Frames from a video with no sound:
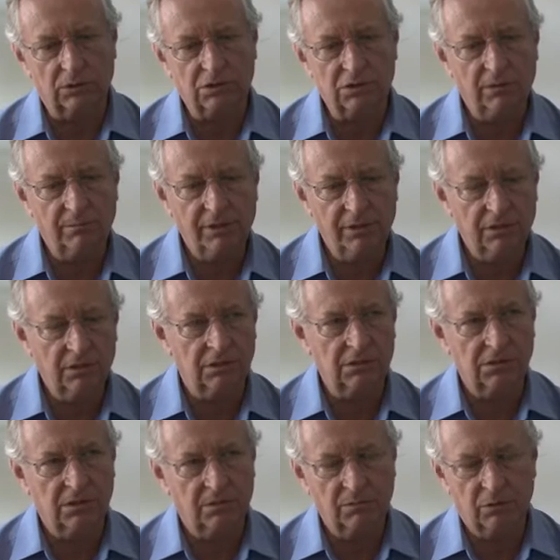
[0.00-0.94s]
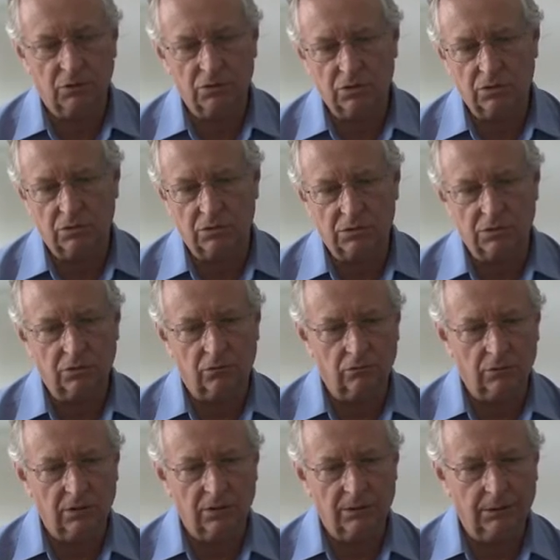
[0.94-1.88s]
when somebody does something to us
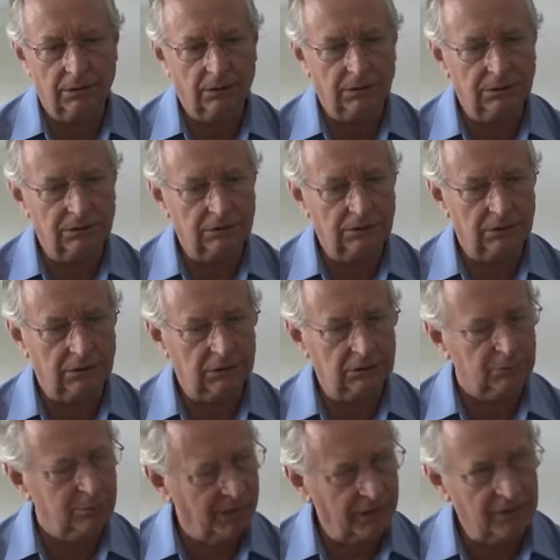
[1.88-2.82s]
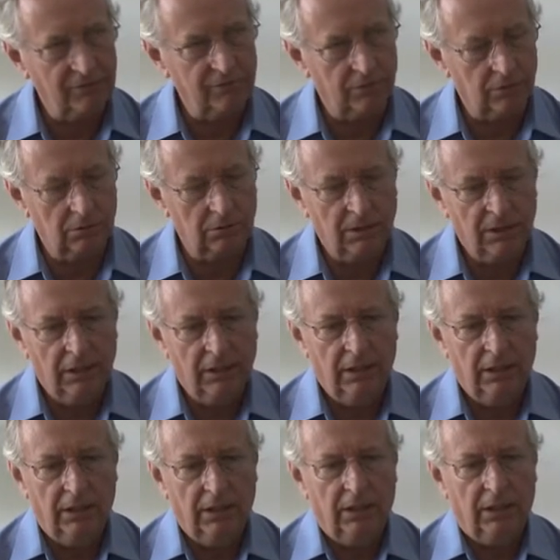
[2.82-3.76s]
that really is painful,
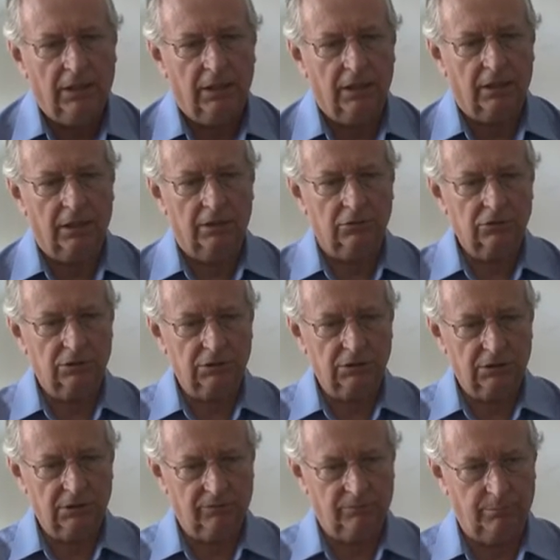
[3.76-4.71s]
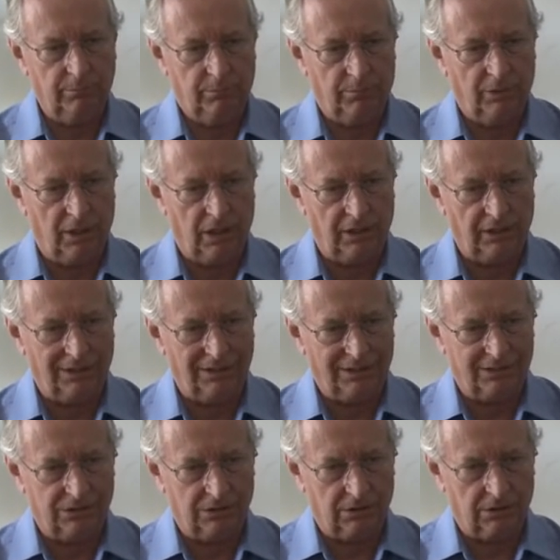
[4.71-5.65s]
it goes into the body
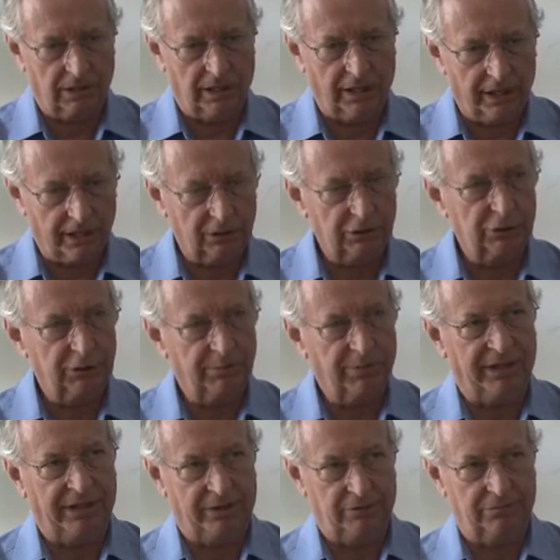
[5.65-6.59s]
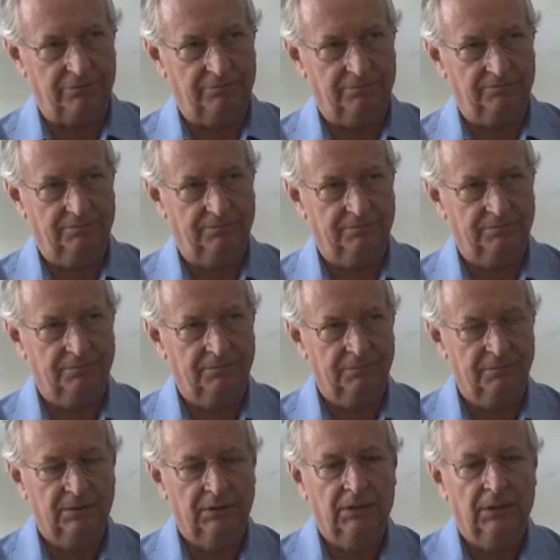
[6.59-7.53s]
as an energy pattern.
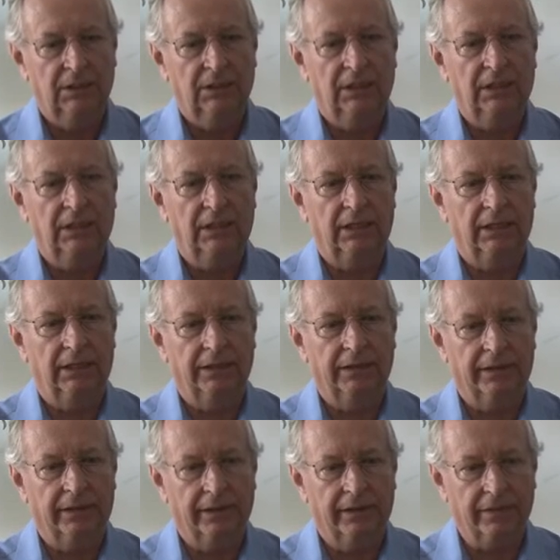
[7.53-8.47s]
And